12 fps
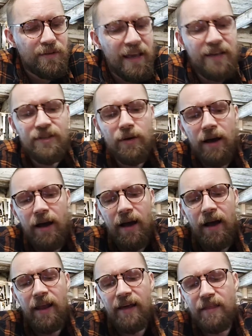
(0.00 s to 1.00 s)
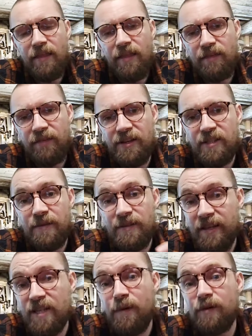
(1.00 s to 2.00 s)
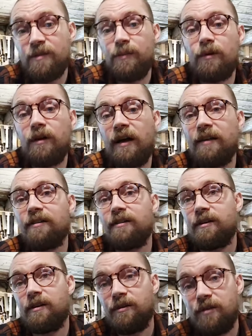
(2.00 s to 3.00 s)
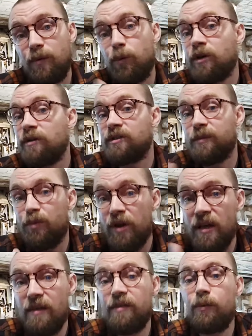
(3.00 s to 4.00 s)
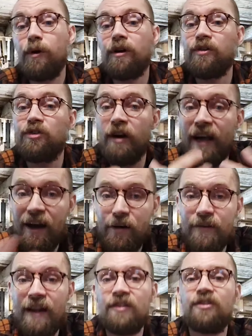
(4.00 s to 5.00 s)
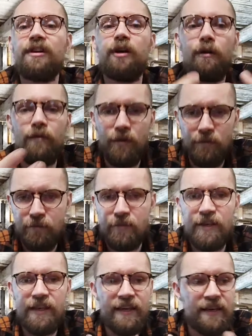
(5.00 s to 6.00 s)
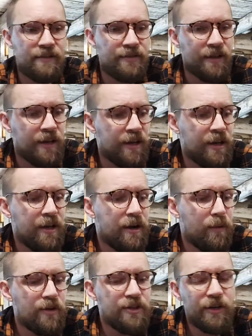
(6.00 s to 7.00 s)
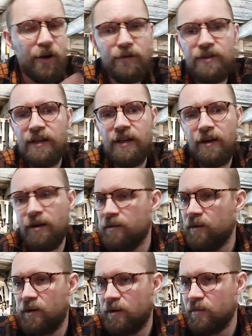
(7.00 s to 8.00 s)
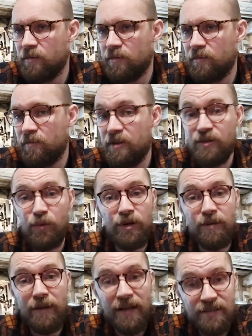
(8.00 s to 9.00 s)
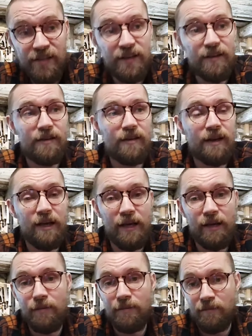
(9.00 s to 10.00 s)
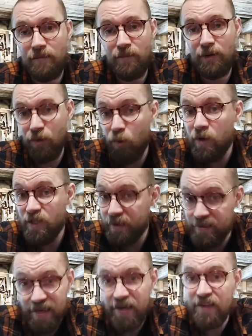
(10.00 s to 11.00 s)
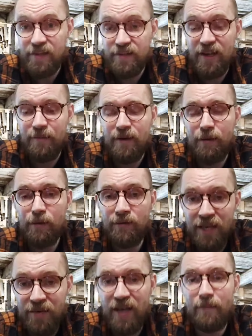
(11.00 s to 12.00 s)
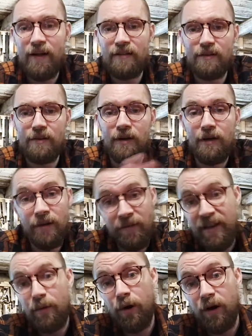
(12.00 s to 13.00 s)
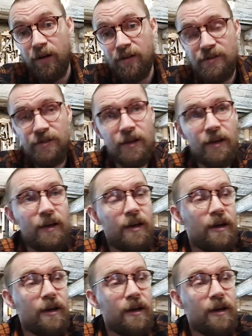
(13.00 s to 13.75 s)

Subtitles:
yeah, so I like the finish to be as thin as possible, and so the wood can still breathe, the wood can dry out naturally over the years. Whereas, you know, coating a piece of wood in plastic, it will always be exactly the same. It will never get better. It'll never get worse.